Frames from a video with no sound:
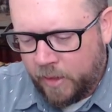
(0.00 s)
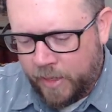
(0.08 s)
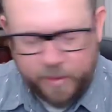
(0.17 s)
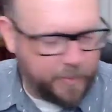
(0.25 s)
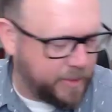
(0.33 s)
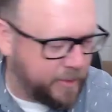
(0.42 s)
I
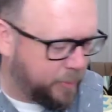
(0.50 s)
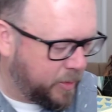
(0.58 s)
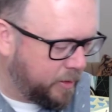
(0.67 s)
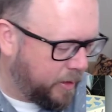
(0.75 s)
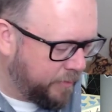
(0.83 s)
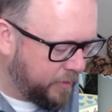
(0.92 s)
didn't mean to pull
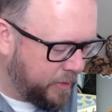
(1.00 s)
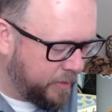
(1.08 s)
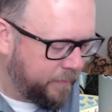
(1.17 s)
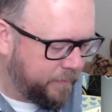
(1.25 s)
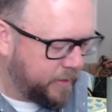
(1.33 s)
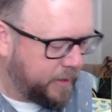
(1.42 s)
it off of the
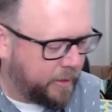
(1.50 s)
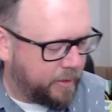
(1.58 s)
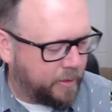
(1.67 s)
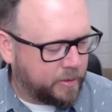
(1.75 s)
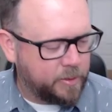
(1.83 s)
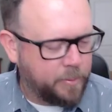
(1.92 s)
thing.
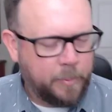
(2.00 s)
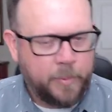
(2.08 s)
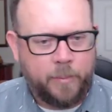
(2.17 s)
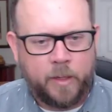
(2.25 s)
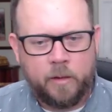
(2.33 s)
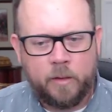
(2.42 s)
Actually, I'm gonna put it
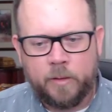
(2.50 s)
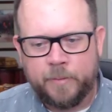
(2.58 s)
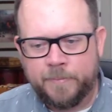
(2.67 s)
back on.